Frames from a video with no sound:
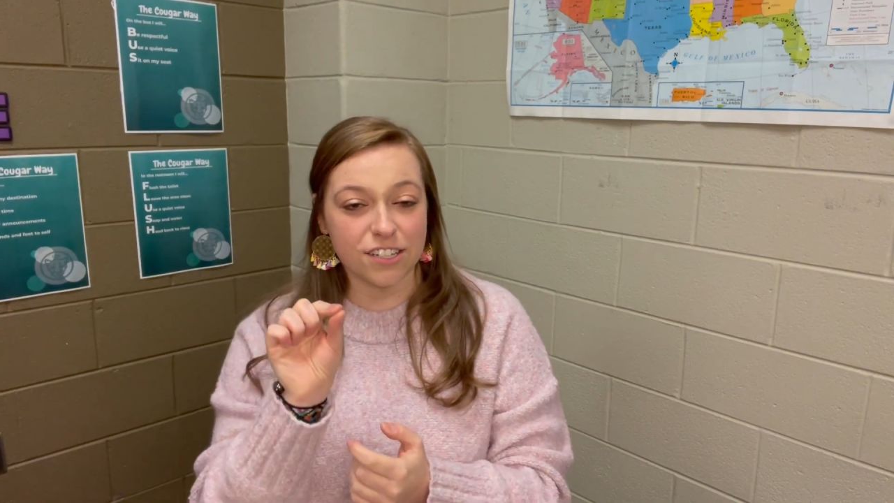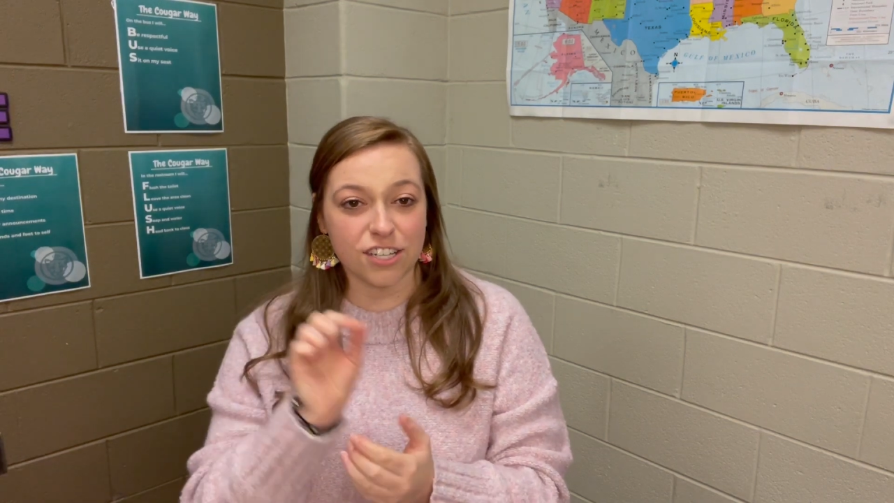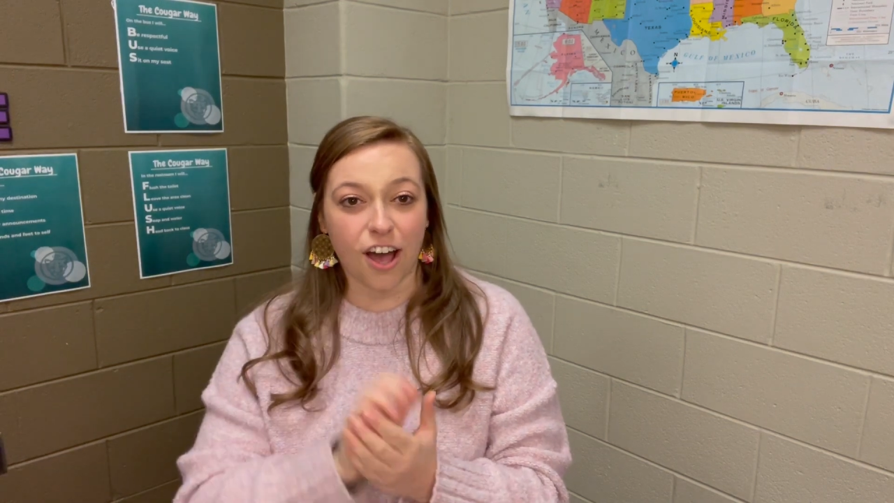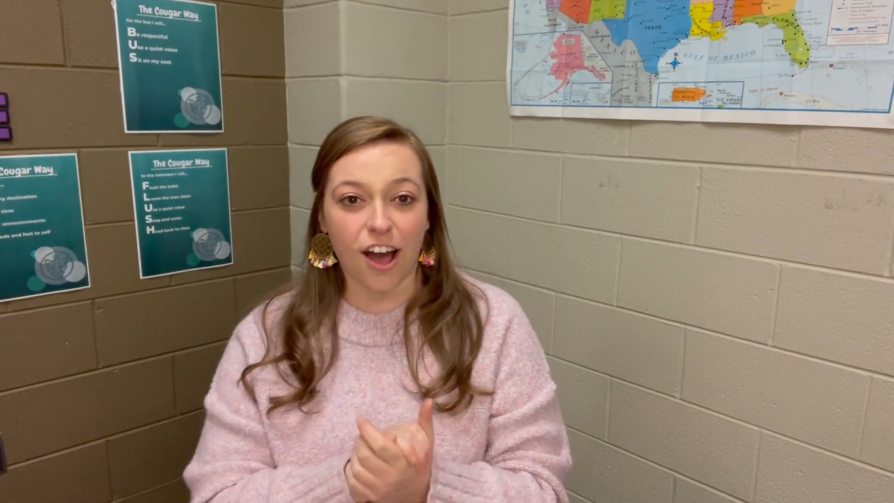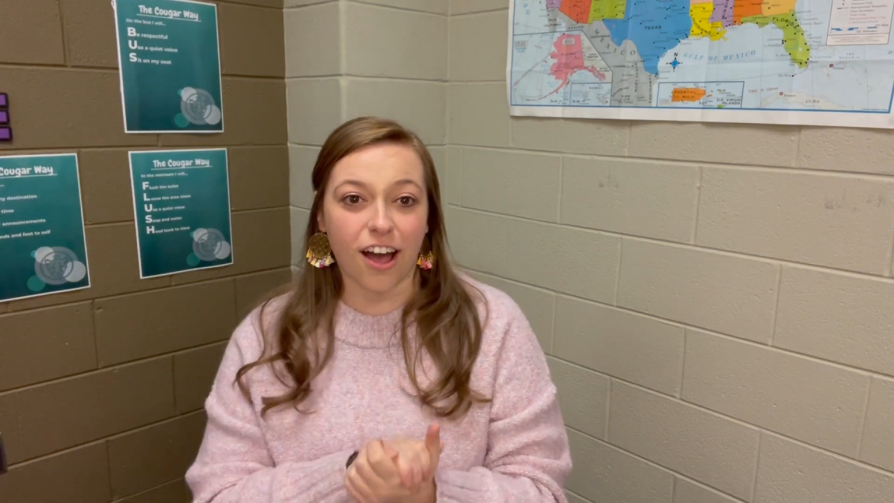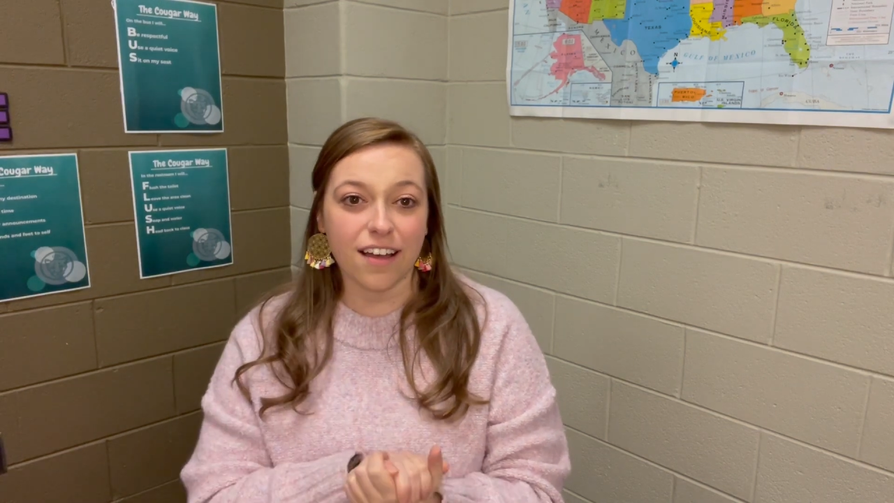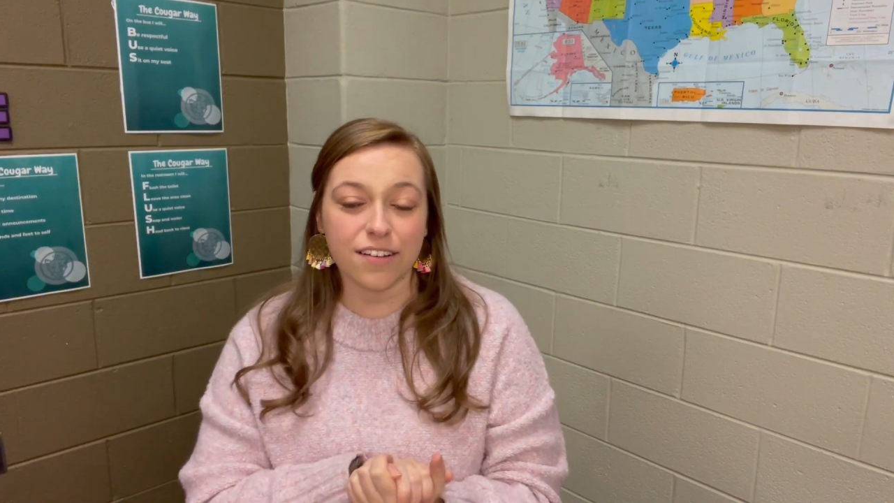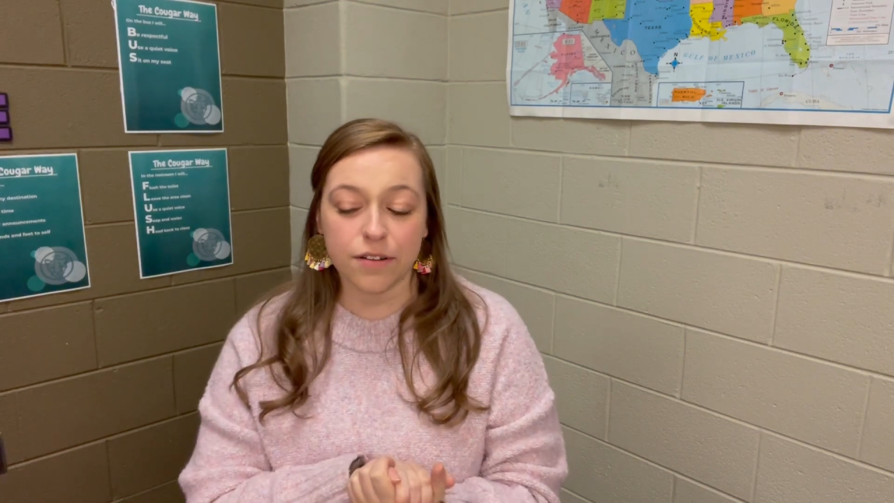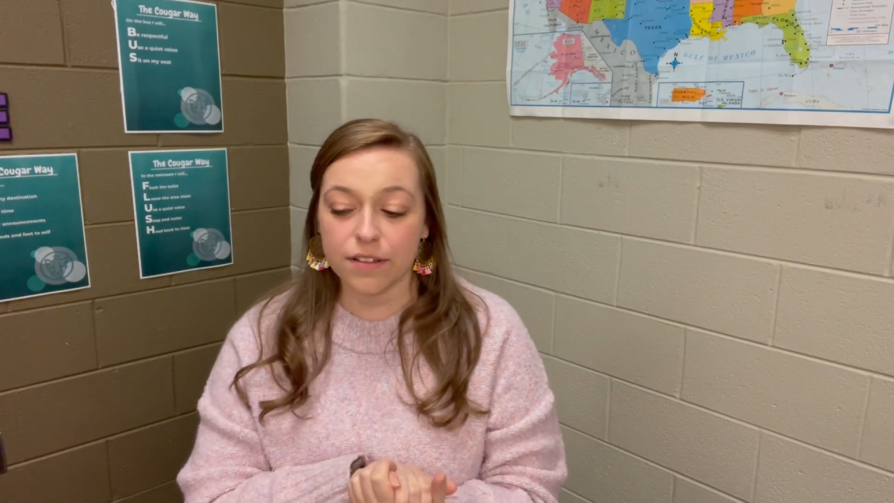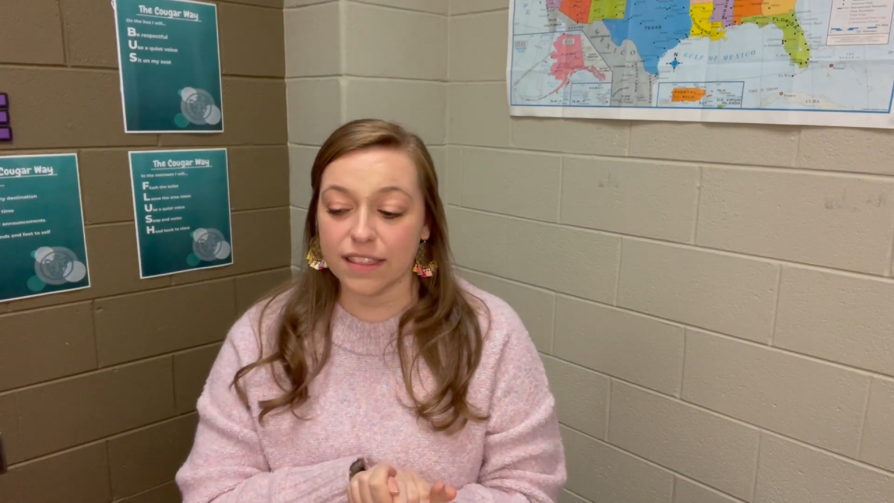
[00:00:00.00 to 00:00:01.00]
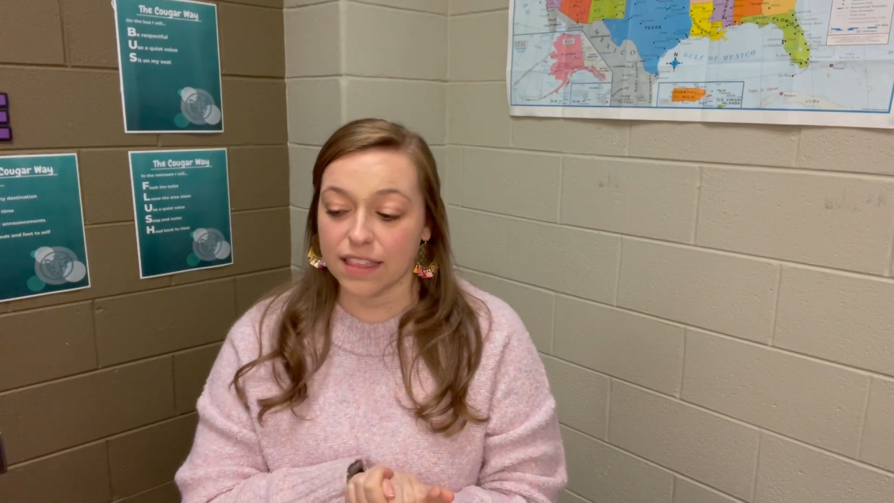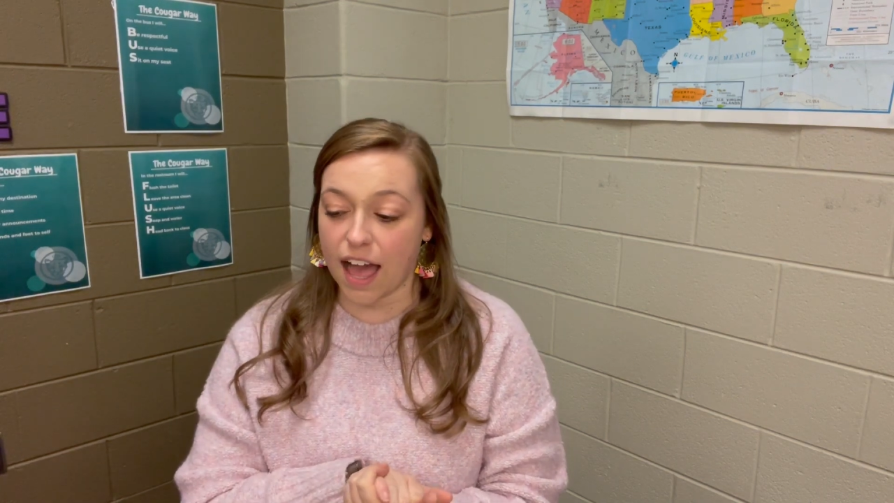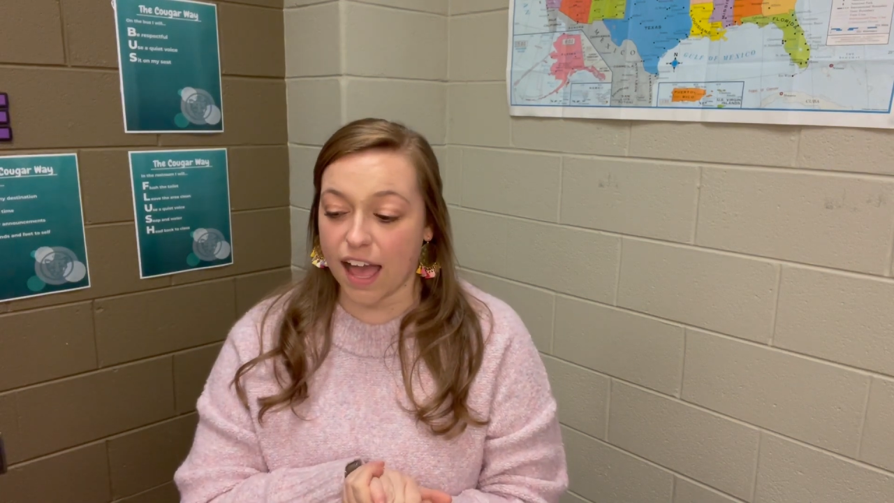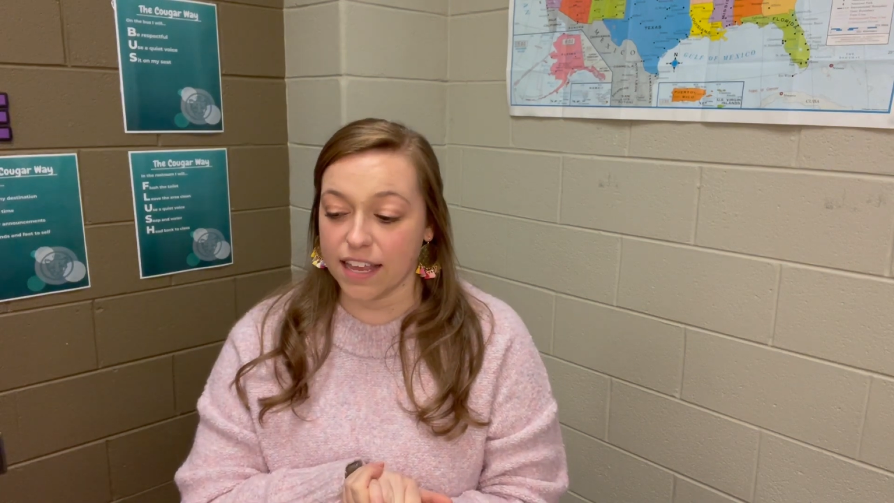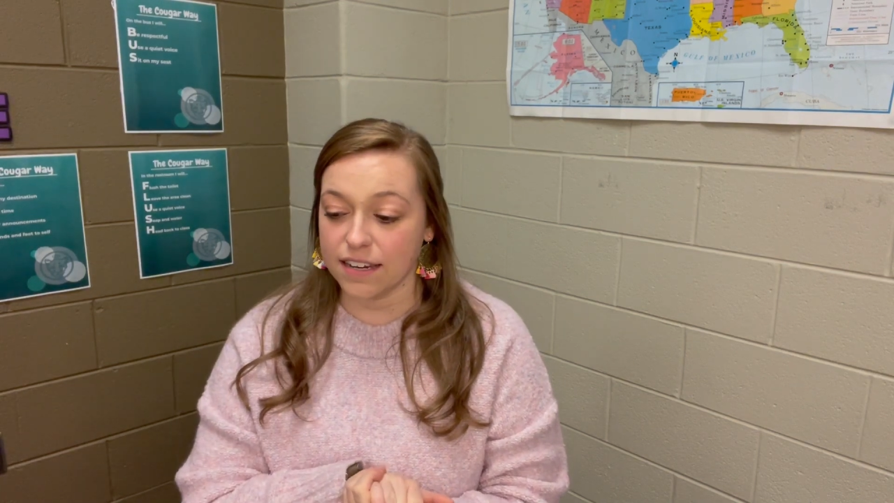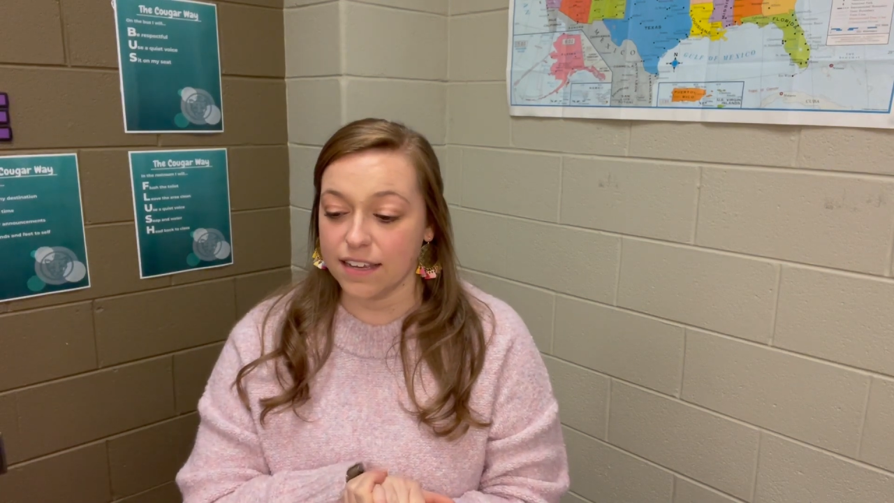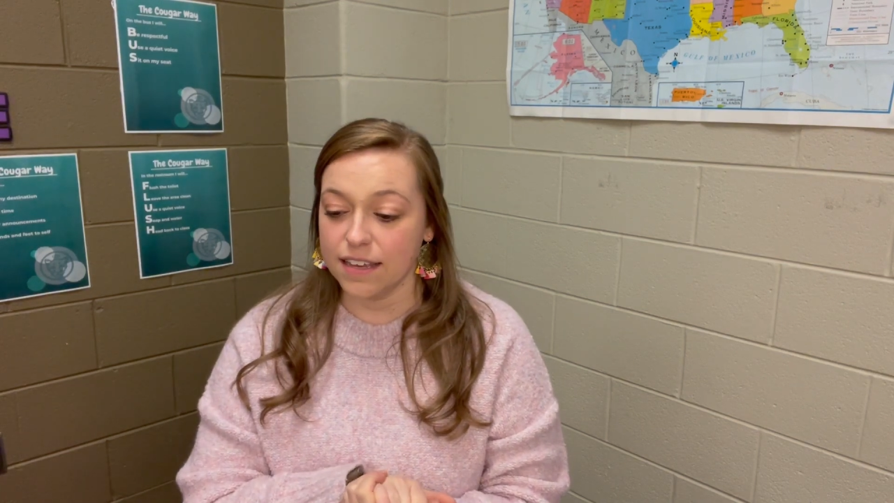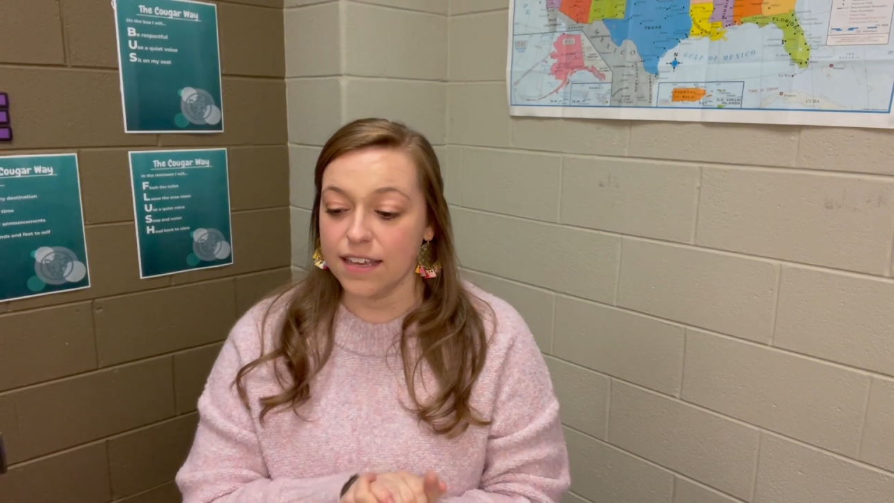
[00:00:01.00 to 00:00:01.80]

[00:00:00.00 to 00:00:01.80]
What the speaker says: ta line.